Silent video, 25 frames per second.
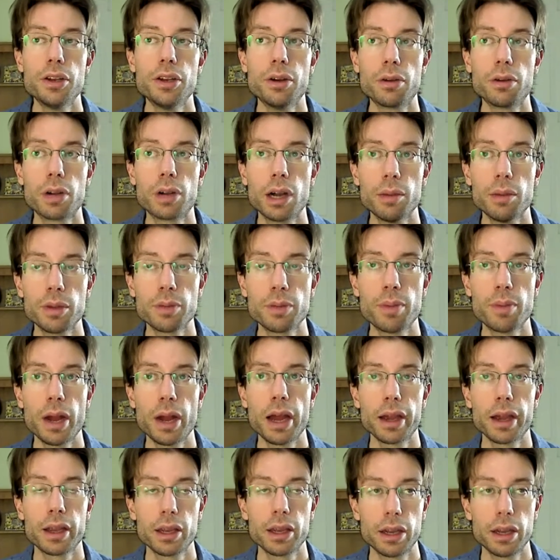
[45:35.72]
coming
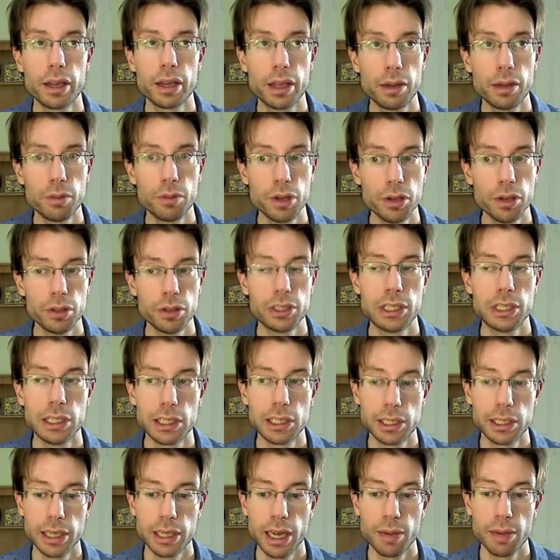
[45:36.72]
back, and again, we use
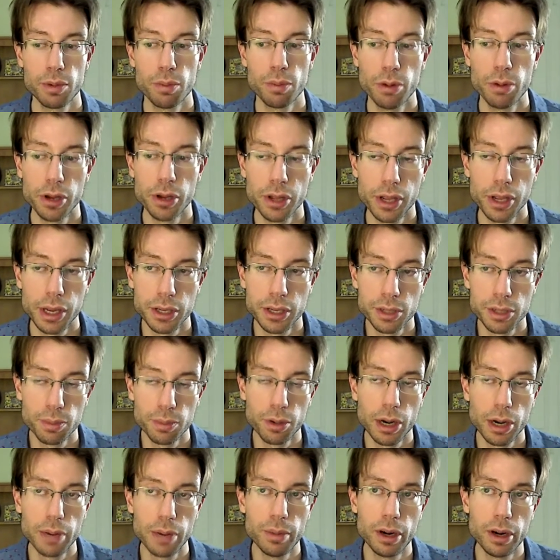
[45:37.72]
this gamma breathing as a
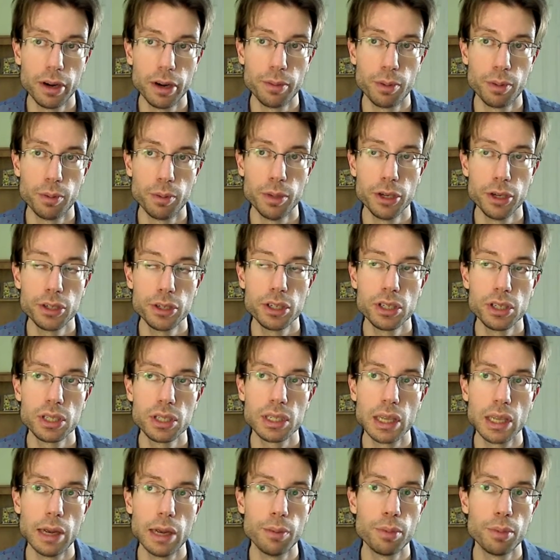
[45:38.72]
primary permission
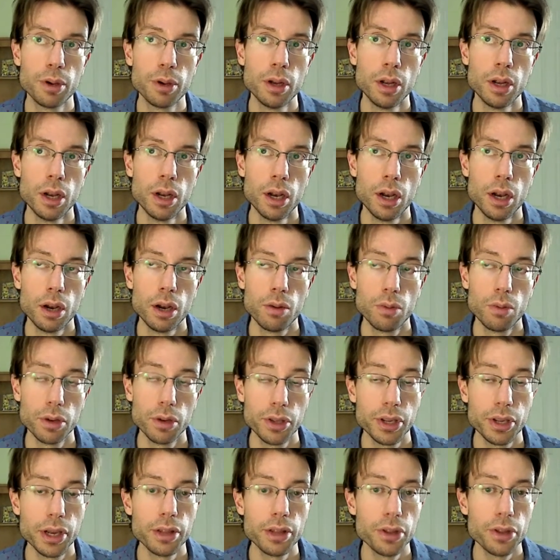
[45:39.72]
slip. One
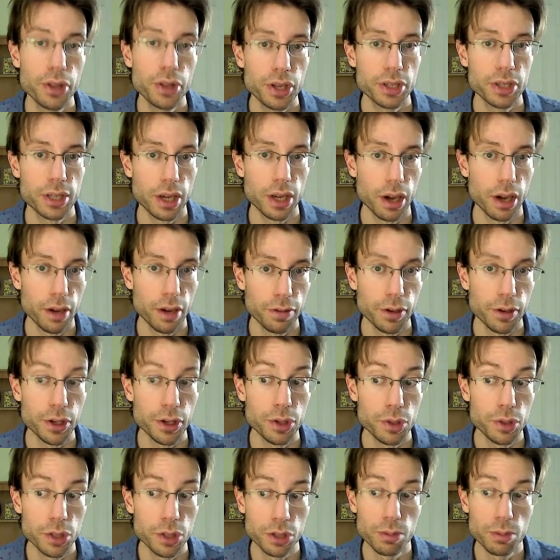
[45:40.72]
of the other things I often
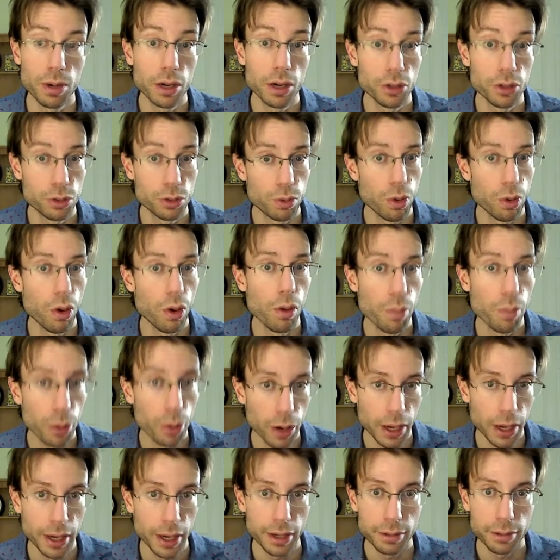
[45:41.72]
use as well is role
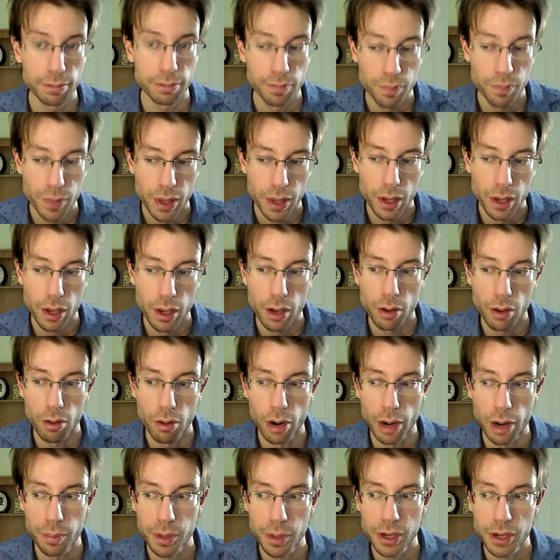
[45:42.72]
playing,
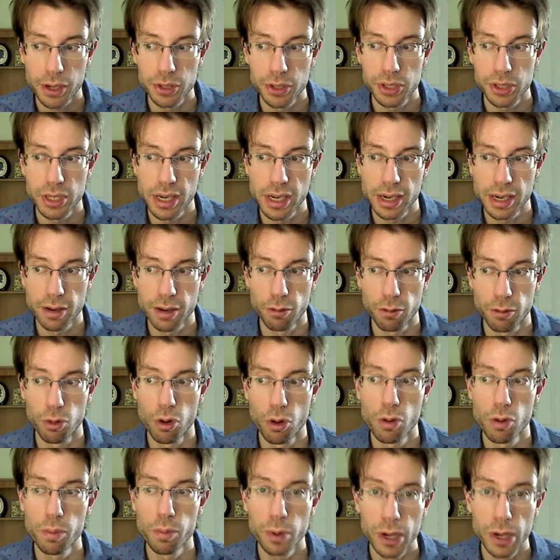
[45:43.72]
right? Because the idea of
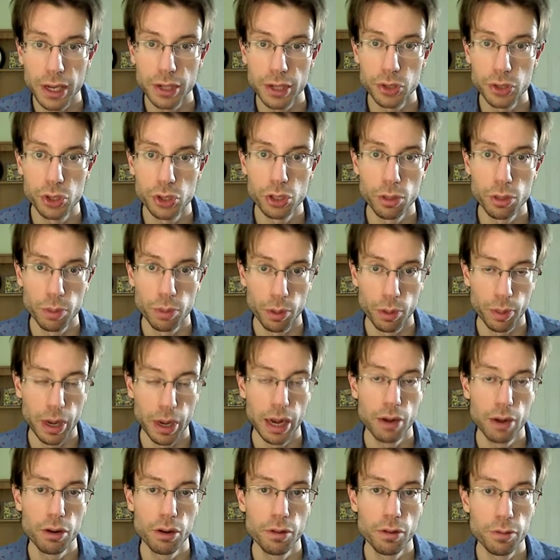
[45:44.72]
role playing is super
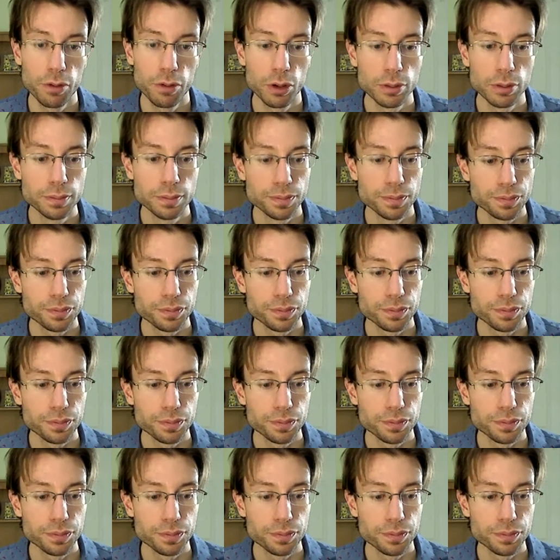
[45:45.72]
powerful.